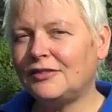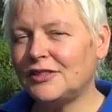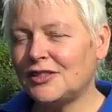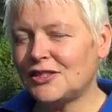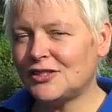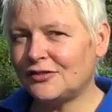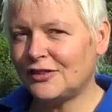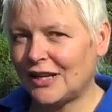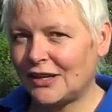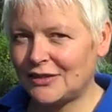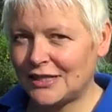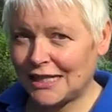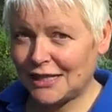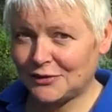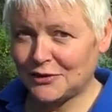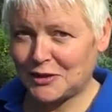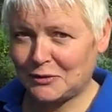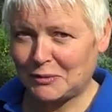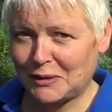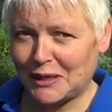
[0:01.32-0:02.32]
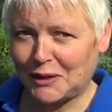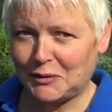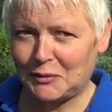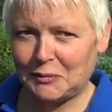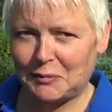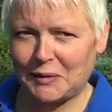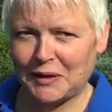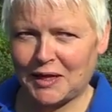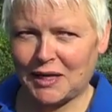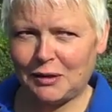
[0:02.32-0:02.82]
first found out about
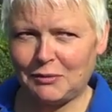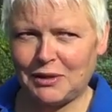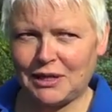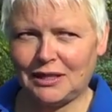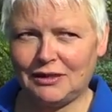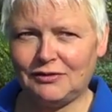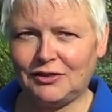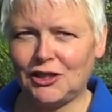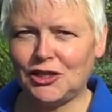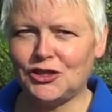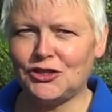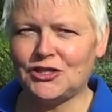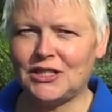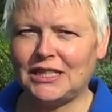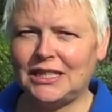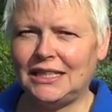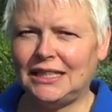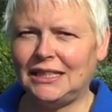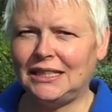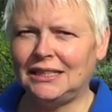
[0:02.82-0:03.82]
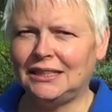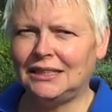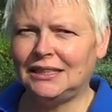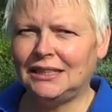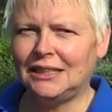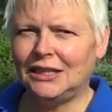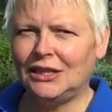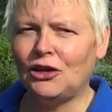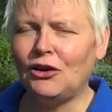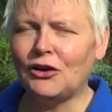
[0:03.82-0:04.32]
becoming a voluntary
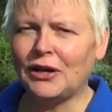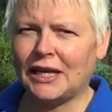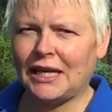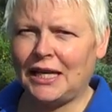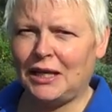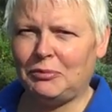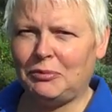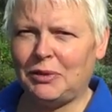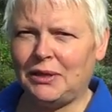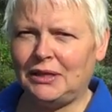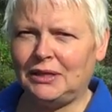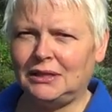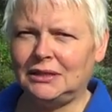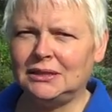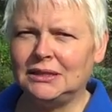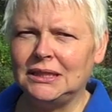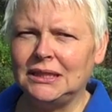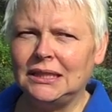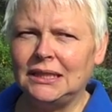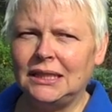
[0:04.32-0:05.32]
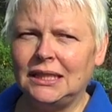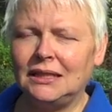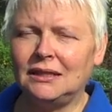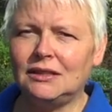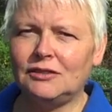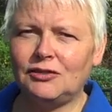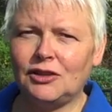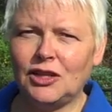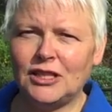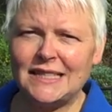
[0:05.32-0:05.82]
lockkeeper at the
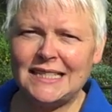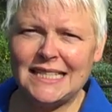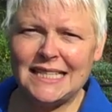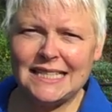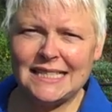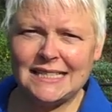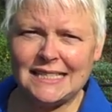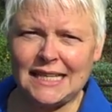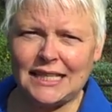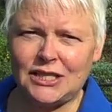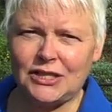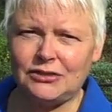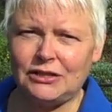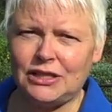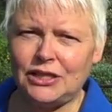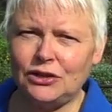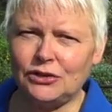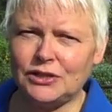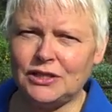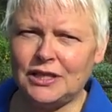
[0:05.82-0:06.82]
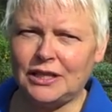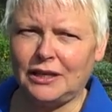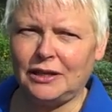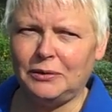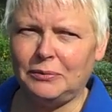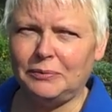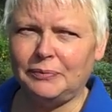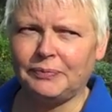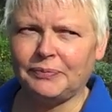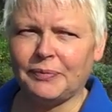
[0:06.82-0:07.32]
volunteer centre in Nottingham,